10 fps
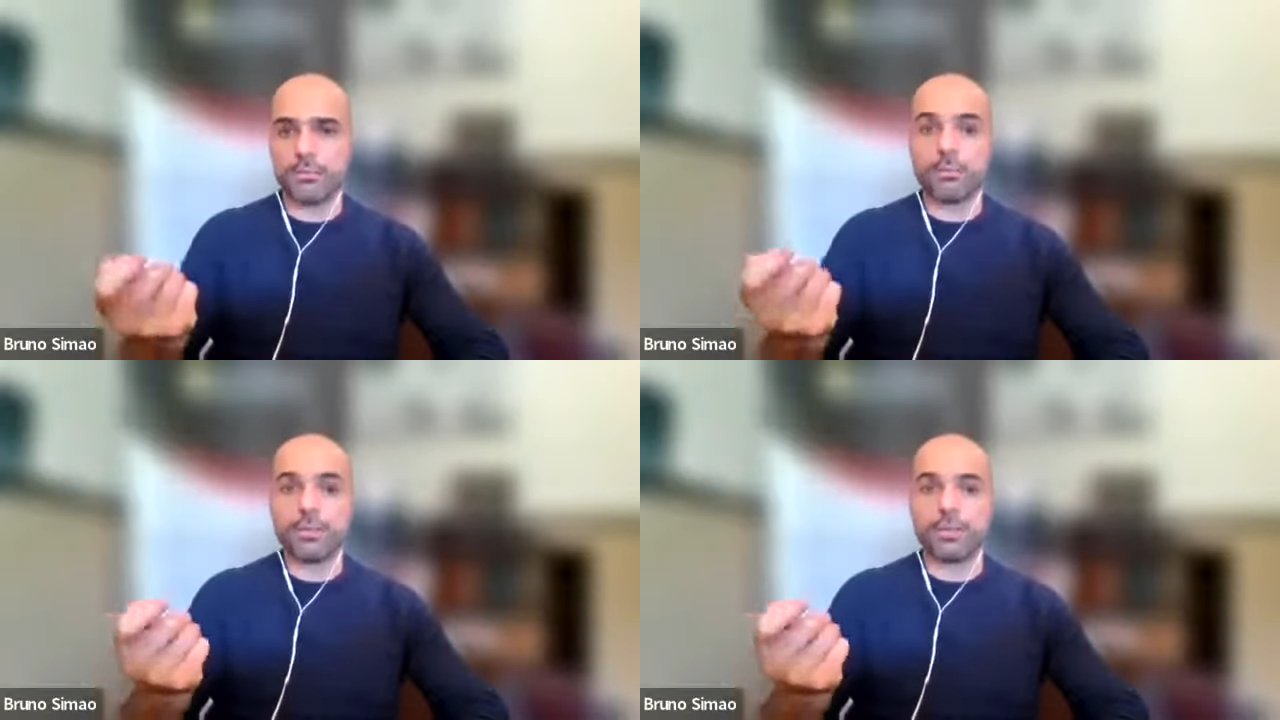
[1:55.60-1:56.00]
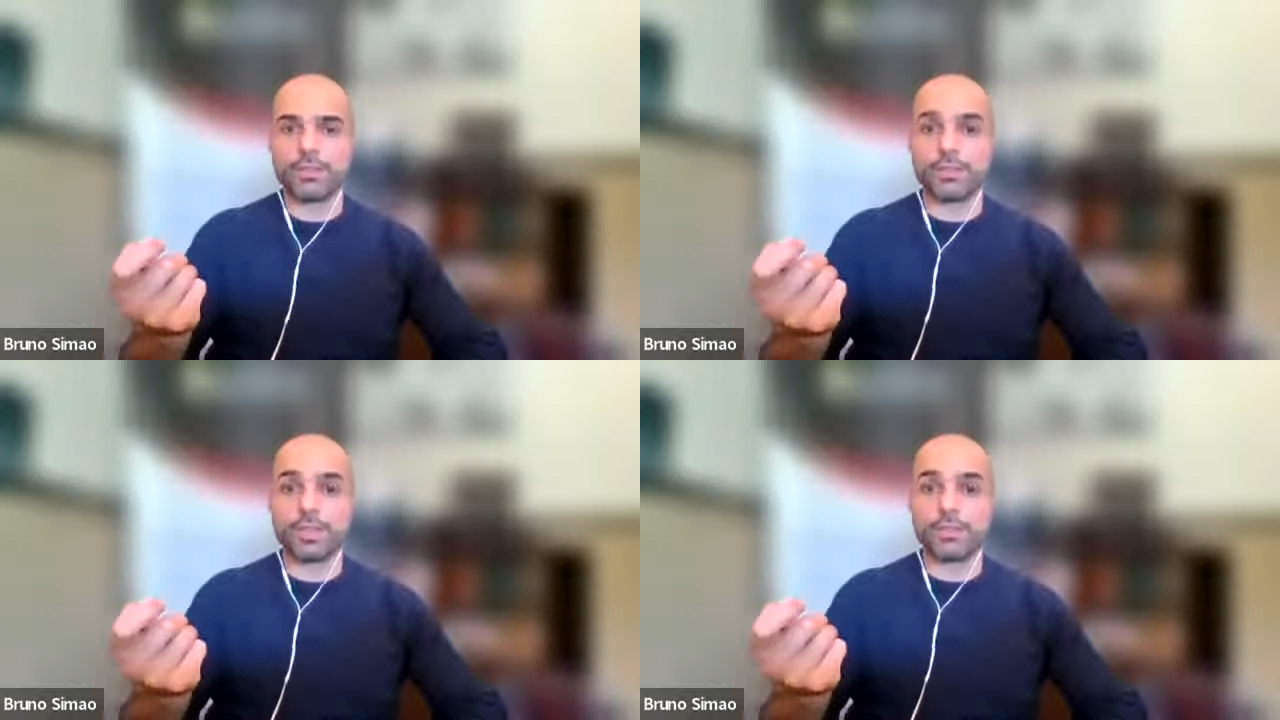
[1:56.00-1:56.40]
the
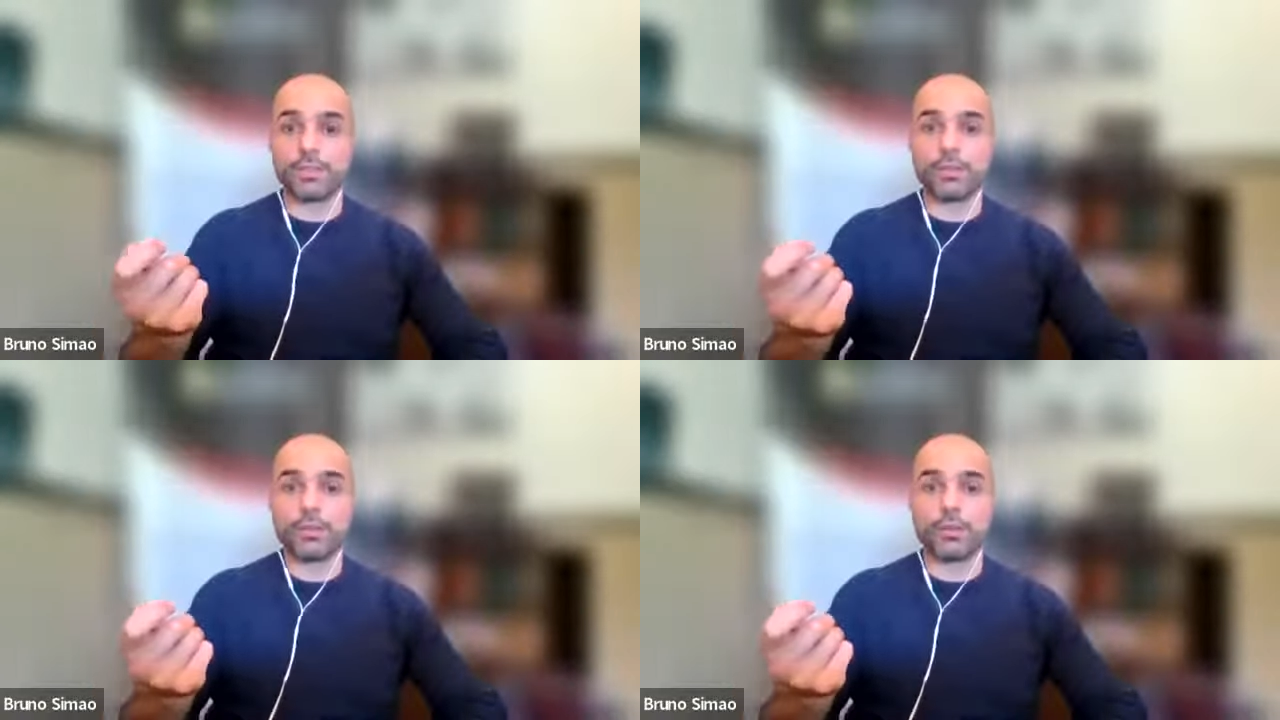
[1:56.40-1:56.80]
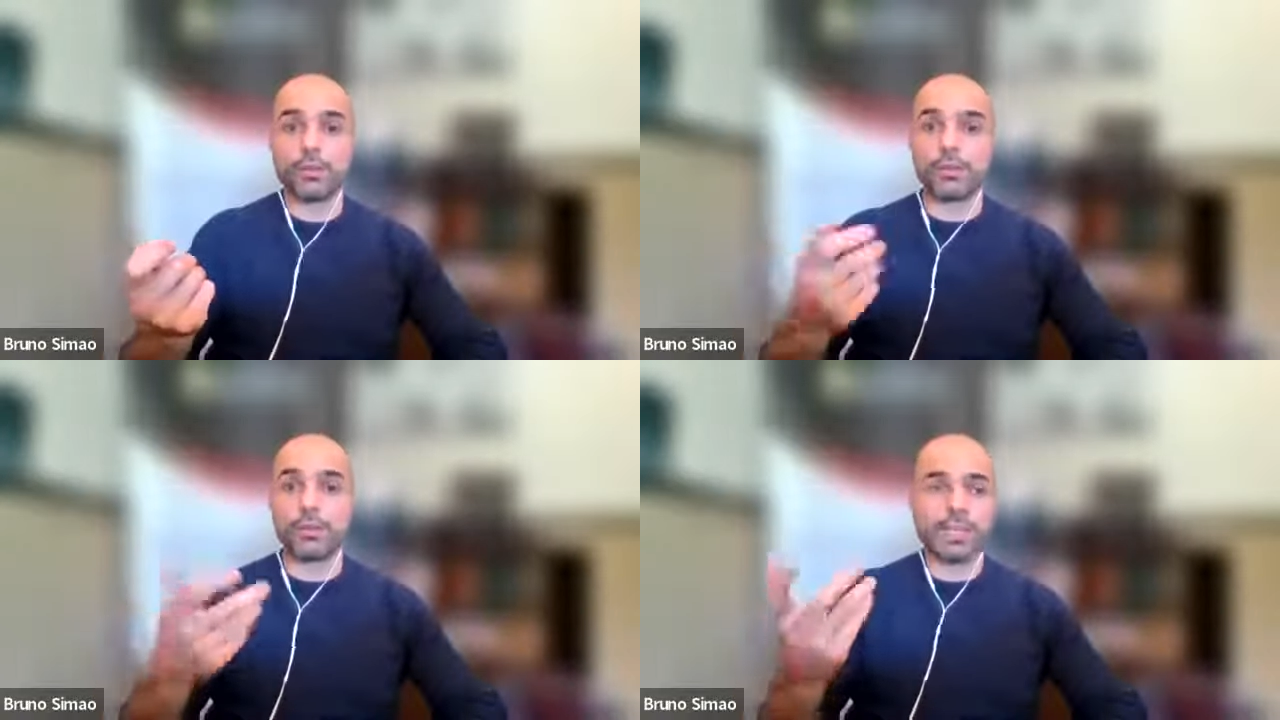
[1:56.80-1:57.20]
person that you got the
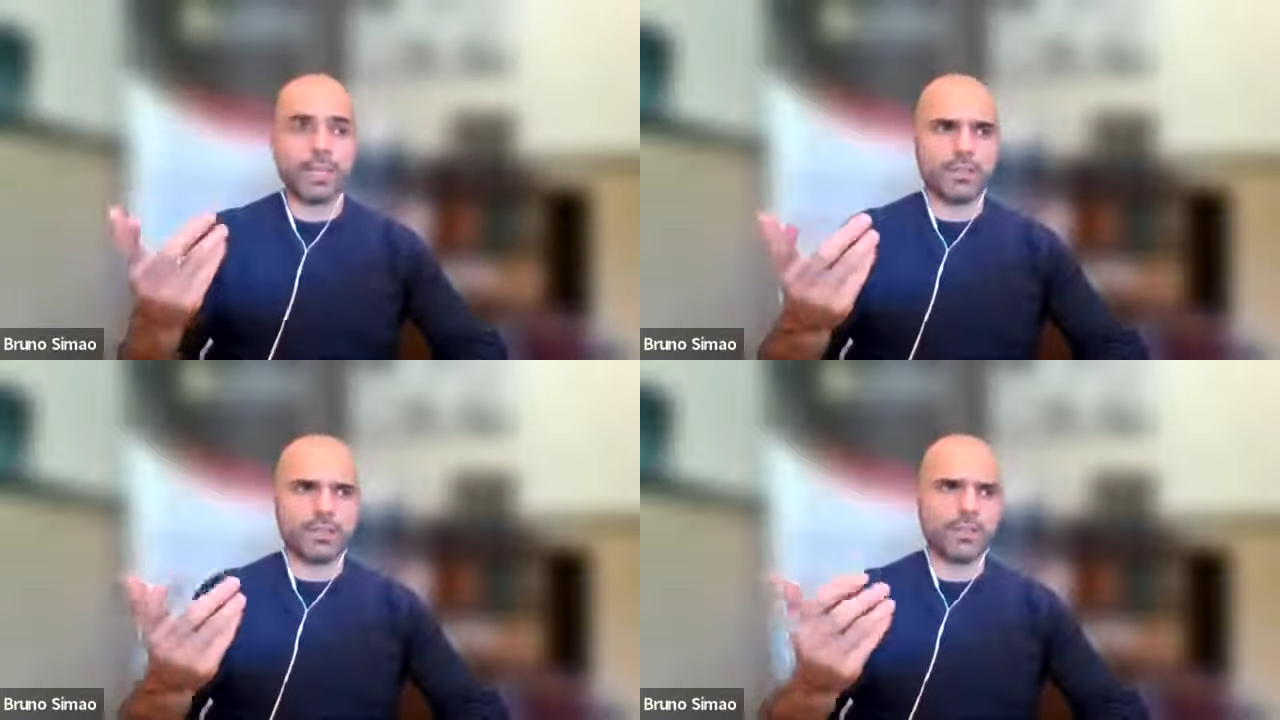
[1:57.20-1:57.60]
order against.